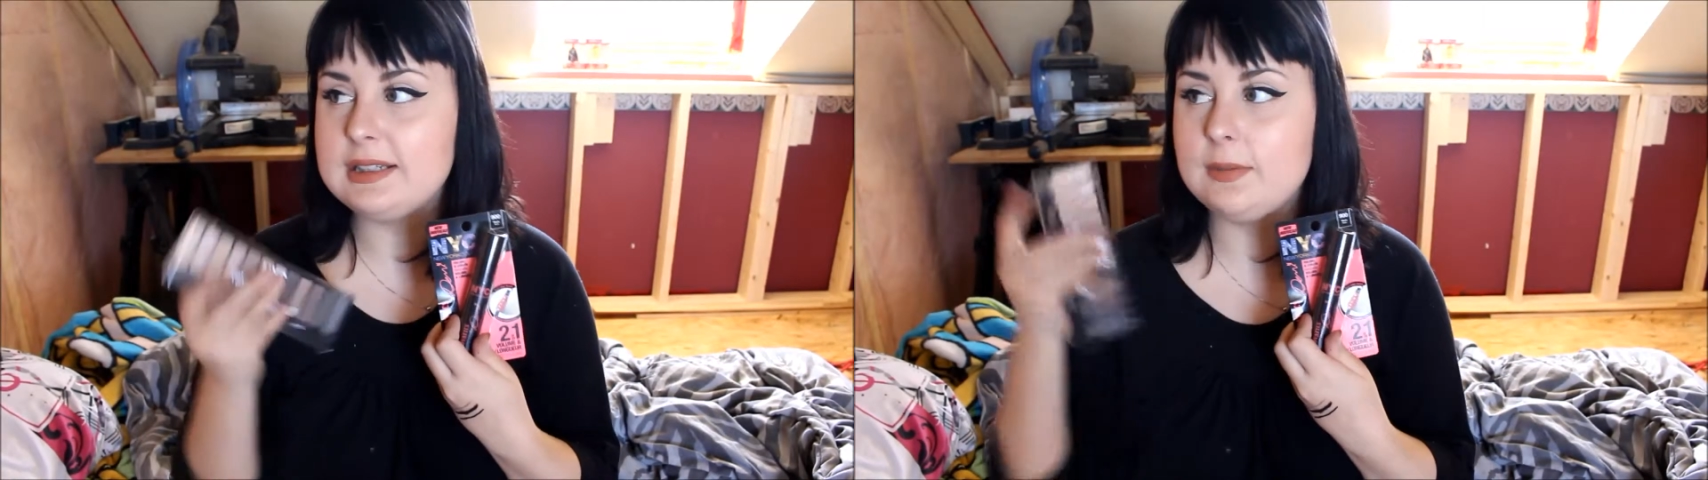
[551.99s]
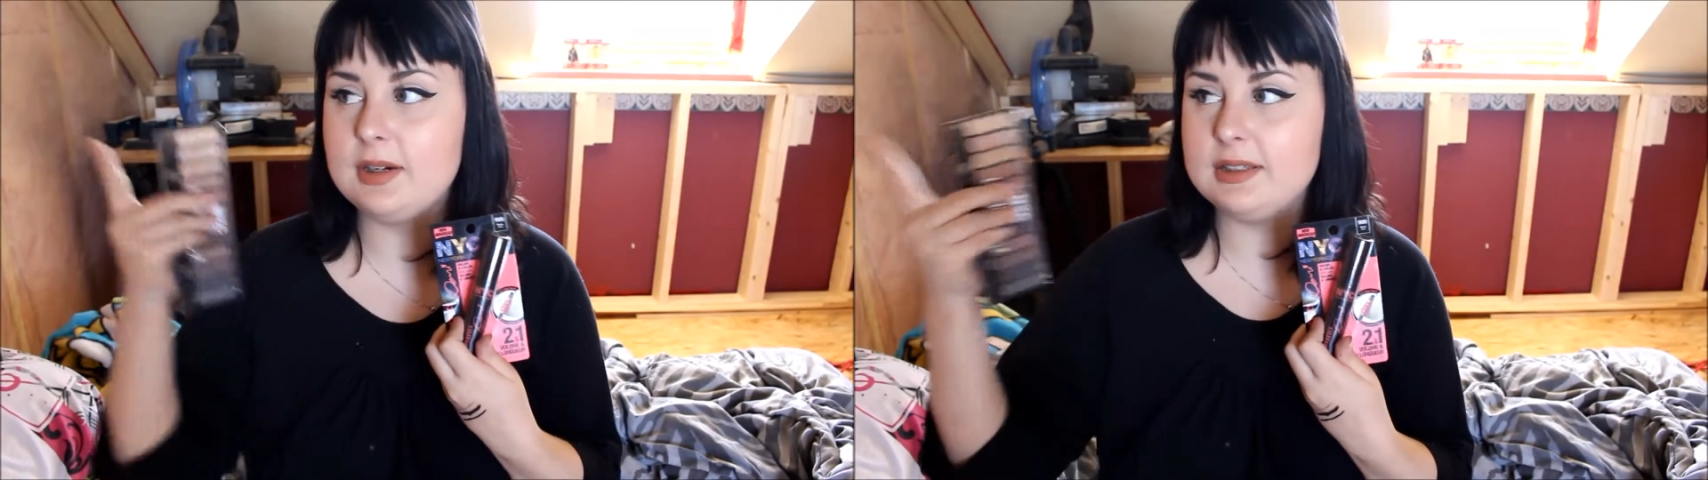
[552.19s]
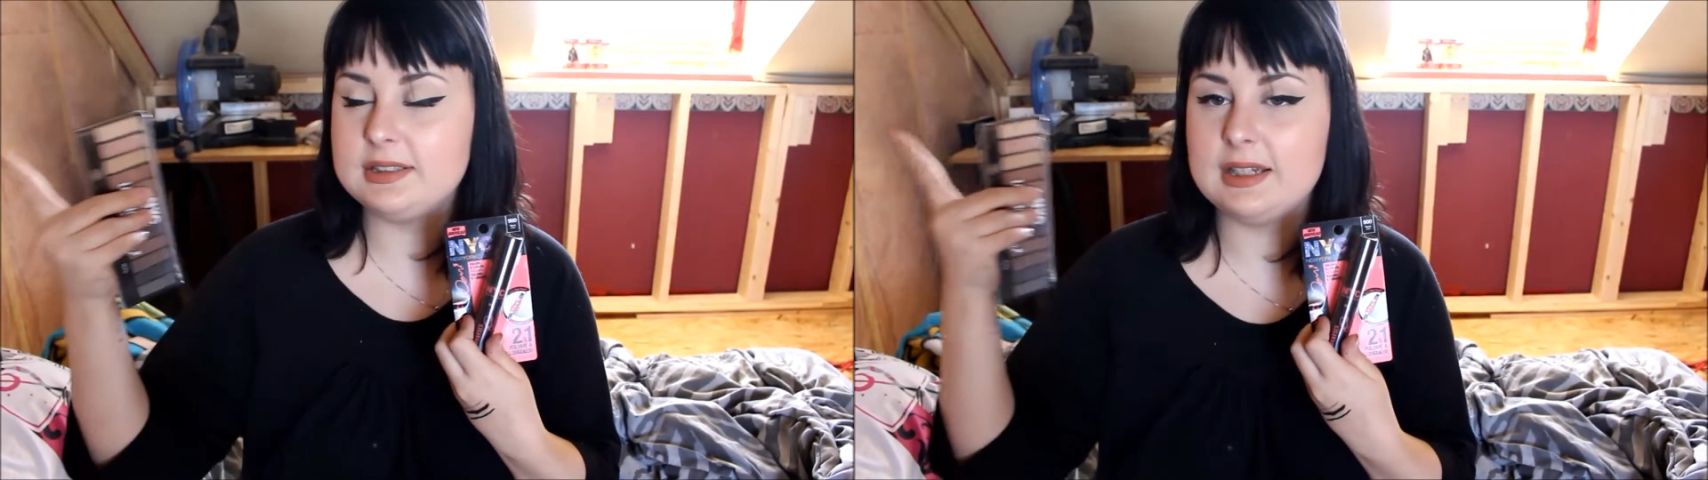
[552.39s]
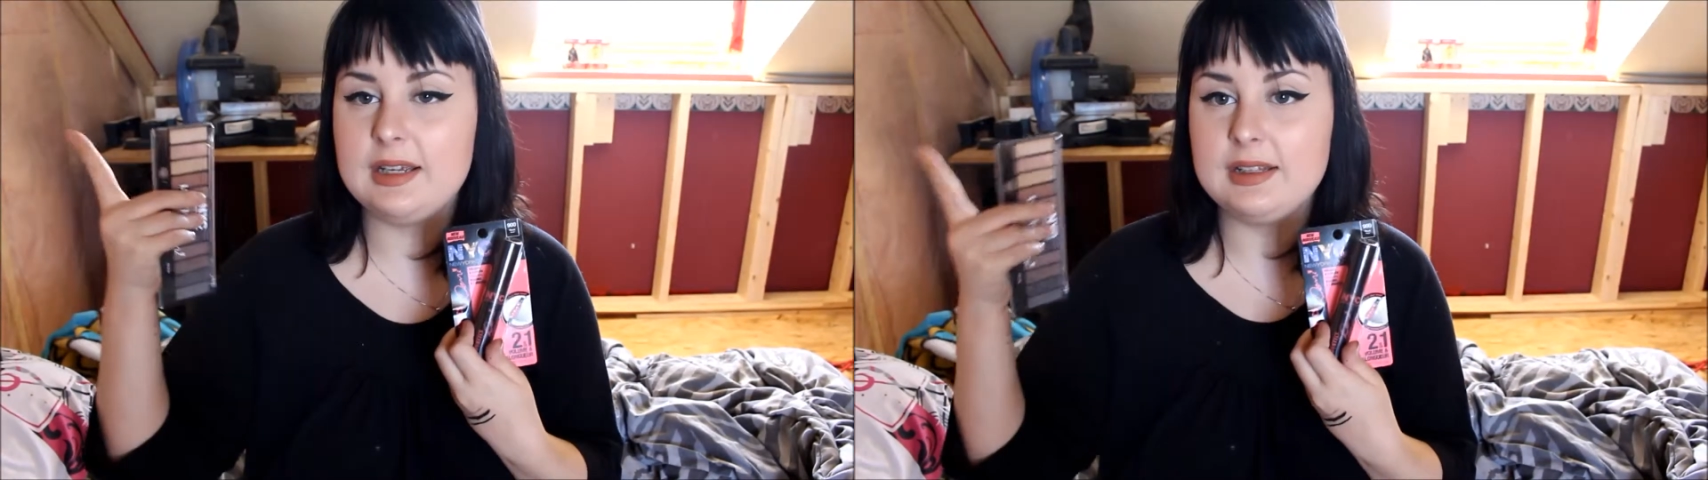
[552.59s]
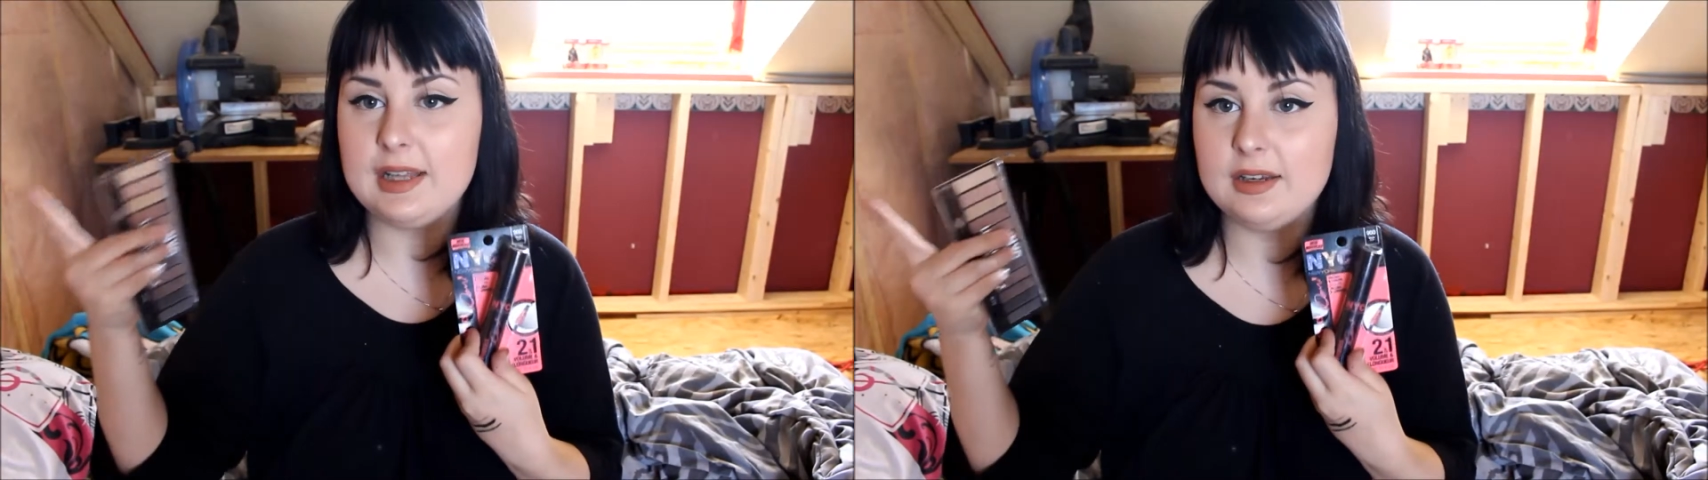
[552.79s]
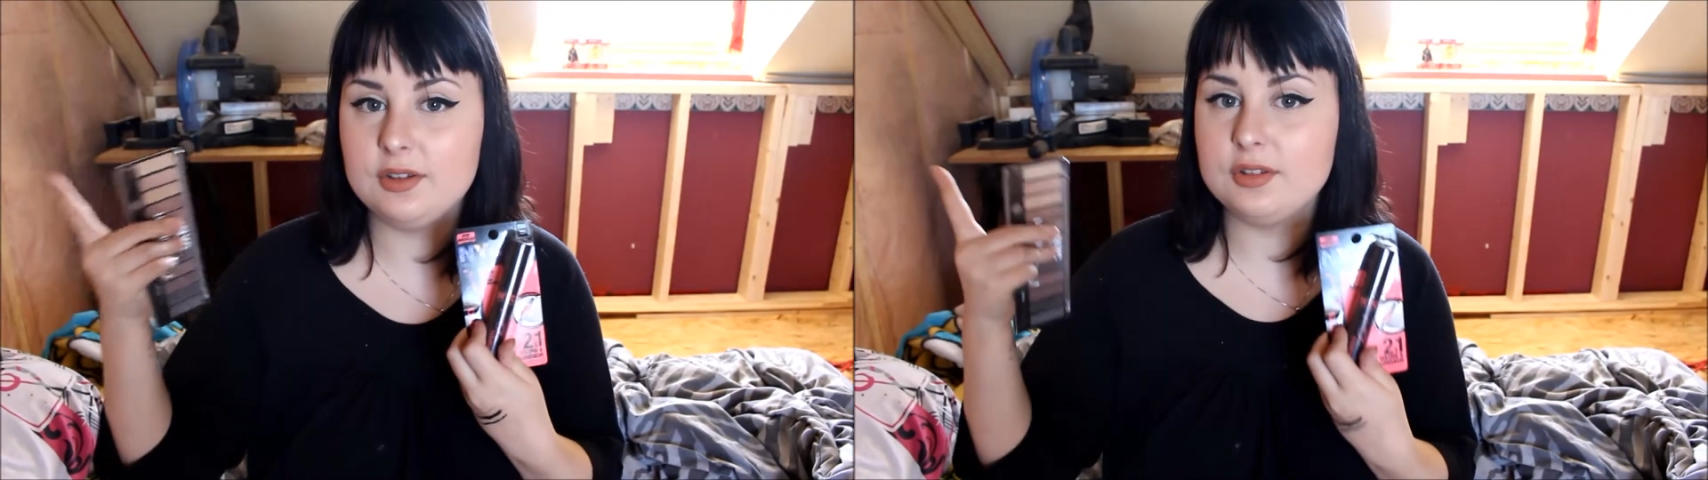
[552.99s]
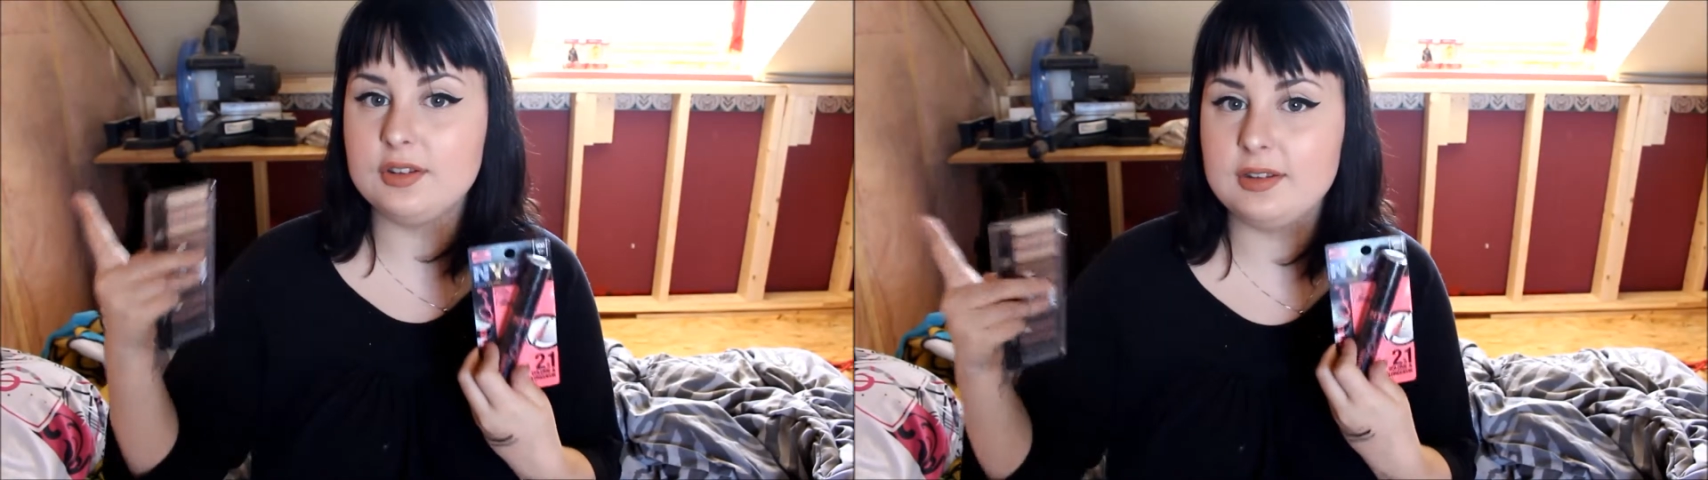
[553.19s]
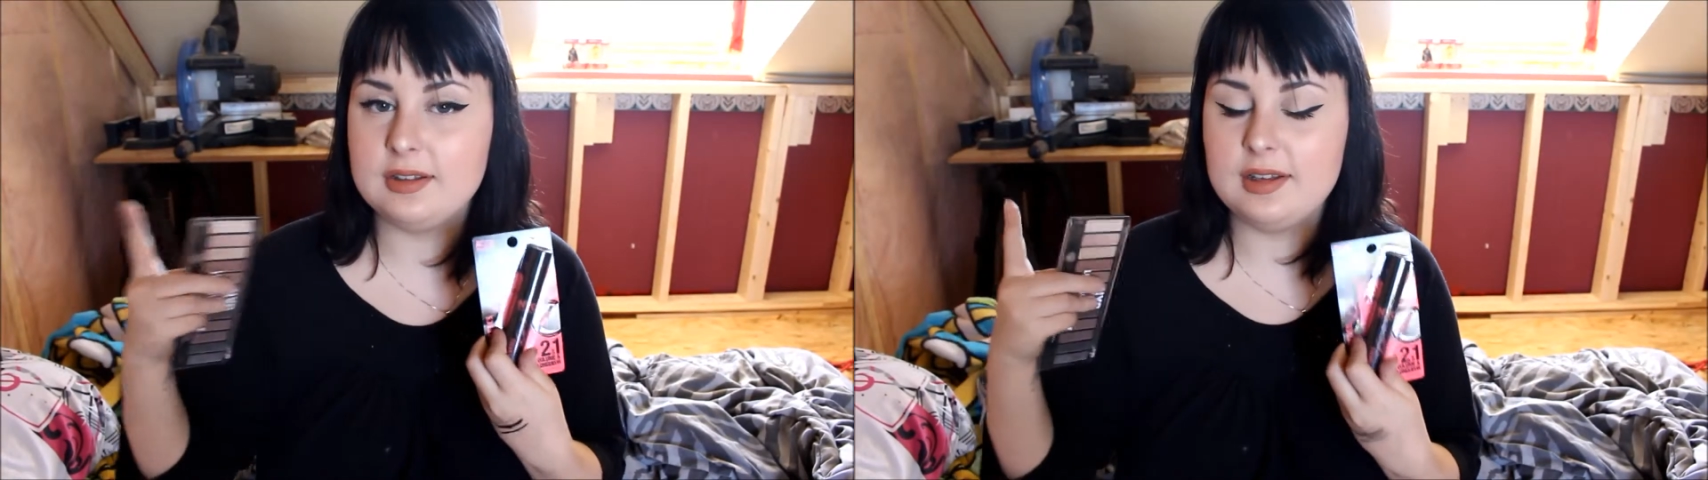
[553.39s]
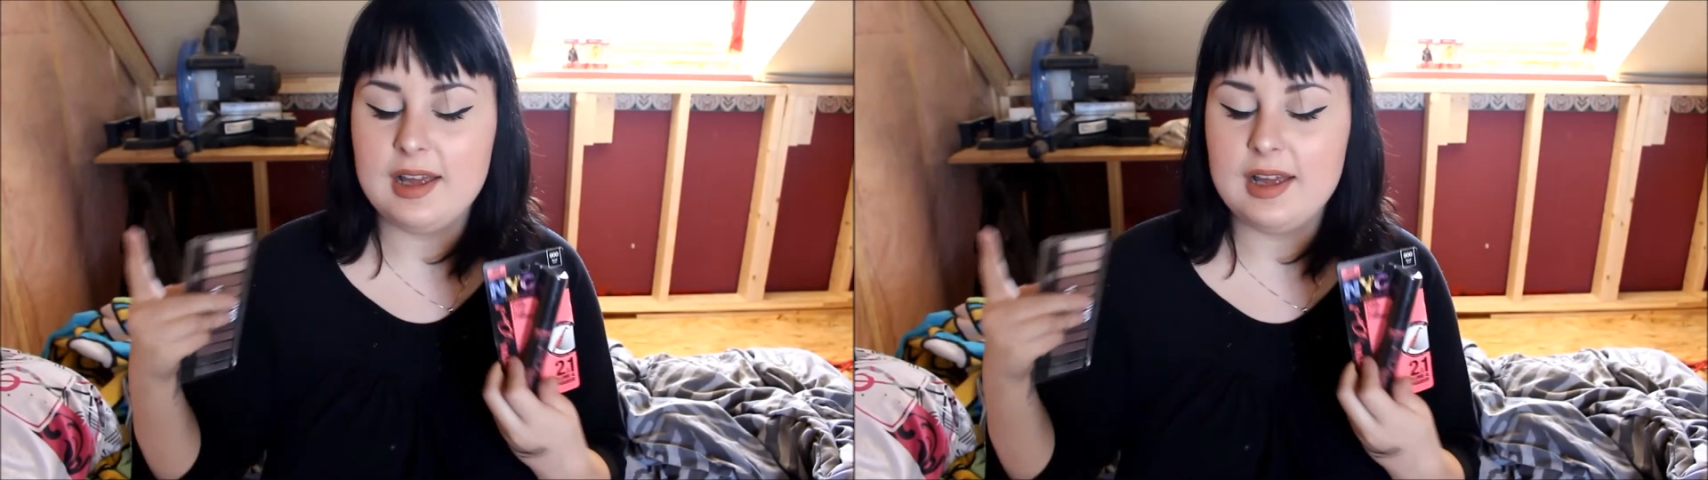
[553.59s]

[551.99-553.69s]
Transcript: I wanted to say thank you to